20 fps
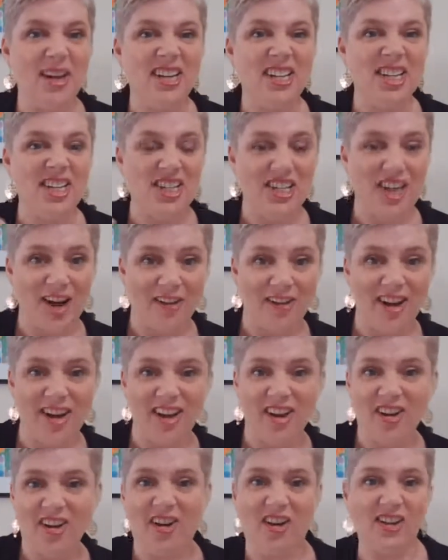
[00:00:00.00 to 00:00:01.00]
sharing
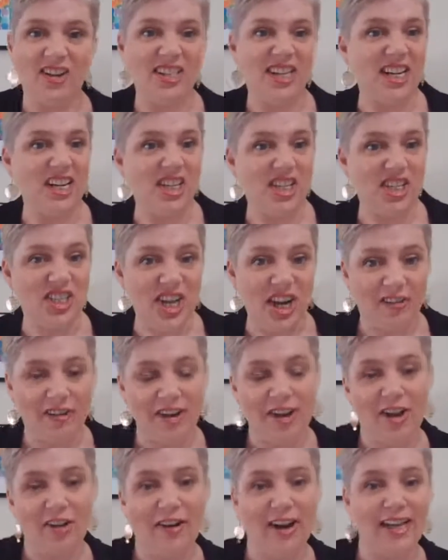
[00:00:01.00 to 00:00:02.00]
your content,
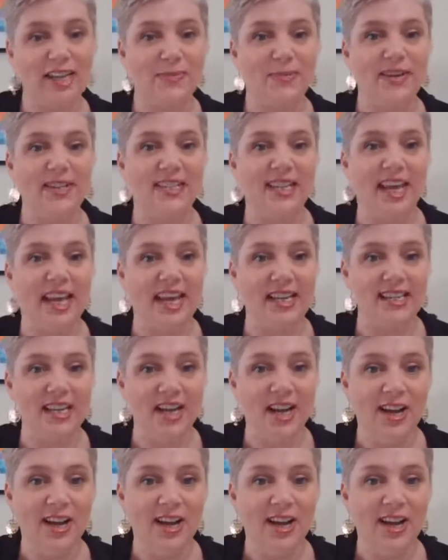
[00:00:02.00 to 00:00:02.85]
sharing your expertise,